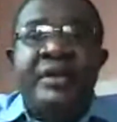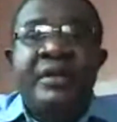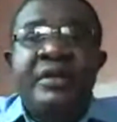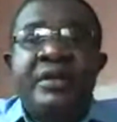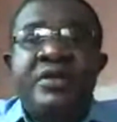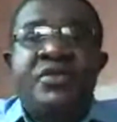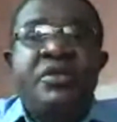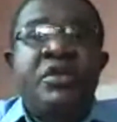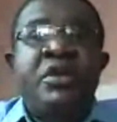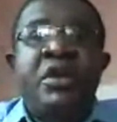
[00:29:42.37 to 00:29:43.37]

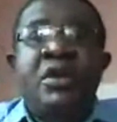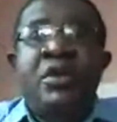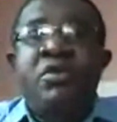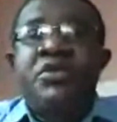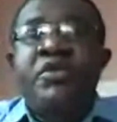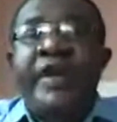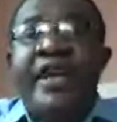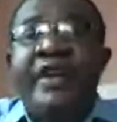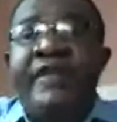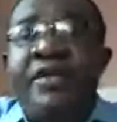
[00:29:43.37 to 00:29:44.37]
So whosoever you
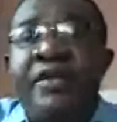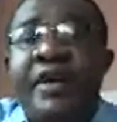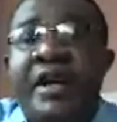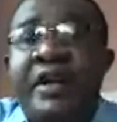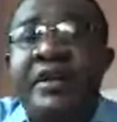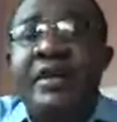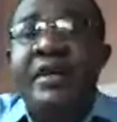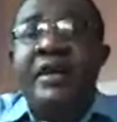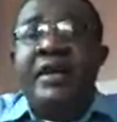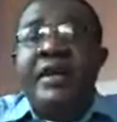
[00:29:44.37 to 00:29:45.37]
are,
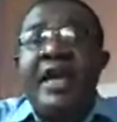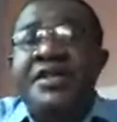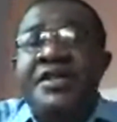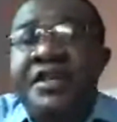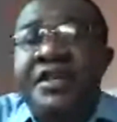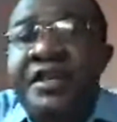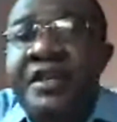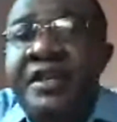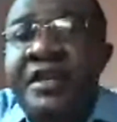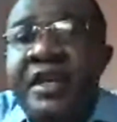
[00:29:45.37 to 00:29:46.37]
like I can
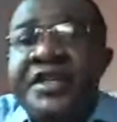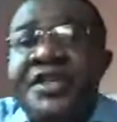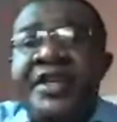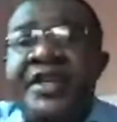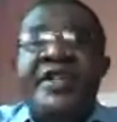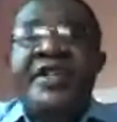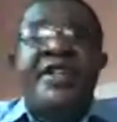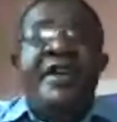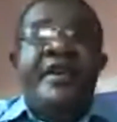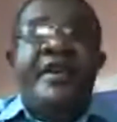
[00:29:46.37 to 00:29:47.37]
see Serinze
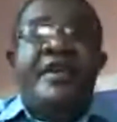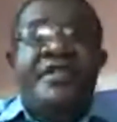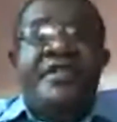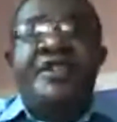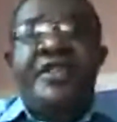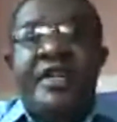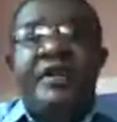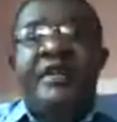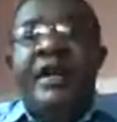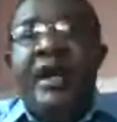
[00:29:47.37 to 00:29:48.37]
here. Serinze,
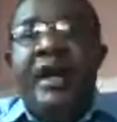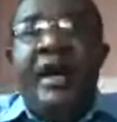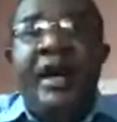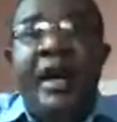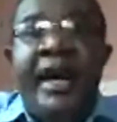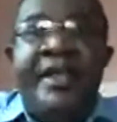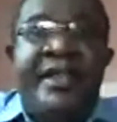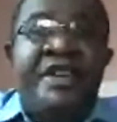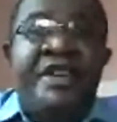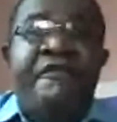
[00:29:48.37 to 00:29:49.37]
I thank you
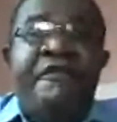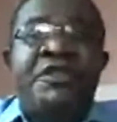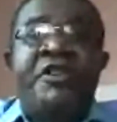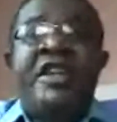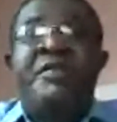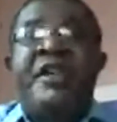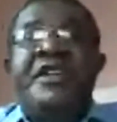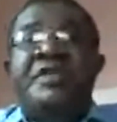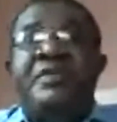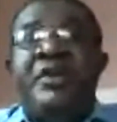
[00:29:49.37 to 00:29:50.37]
for joining me this
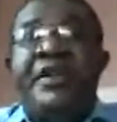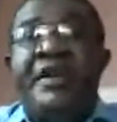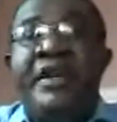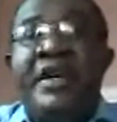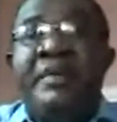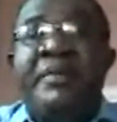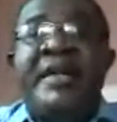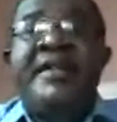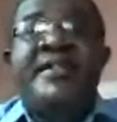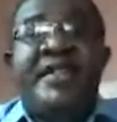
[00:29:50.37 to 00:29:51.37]
morning. But this is the
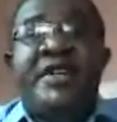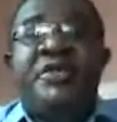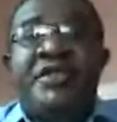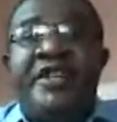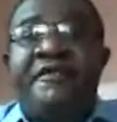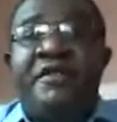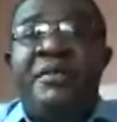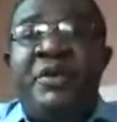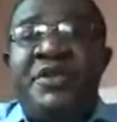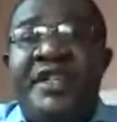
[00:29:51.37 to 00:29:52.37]
crusade from New
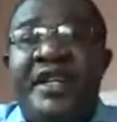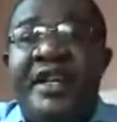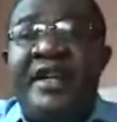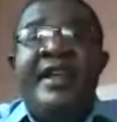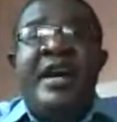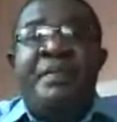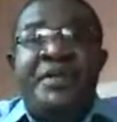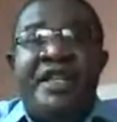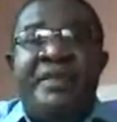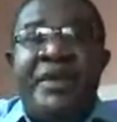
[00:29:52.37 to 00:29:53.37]
Zealand. I really
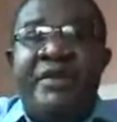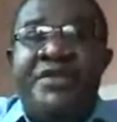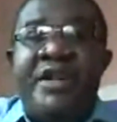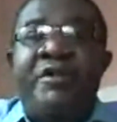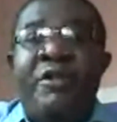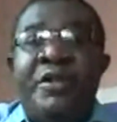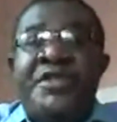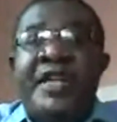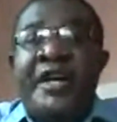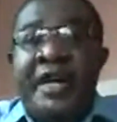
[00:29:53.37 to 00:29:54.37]
appreciate it because you are
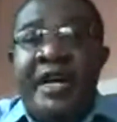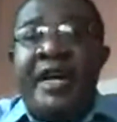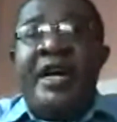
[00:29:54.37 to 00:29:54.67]
always here.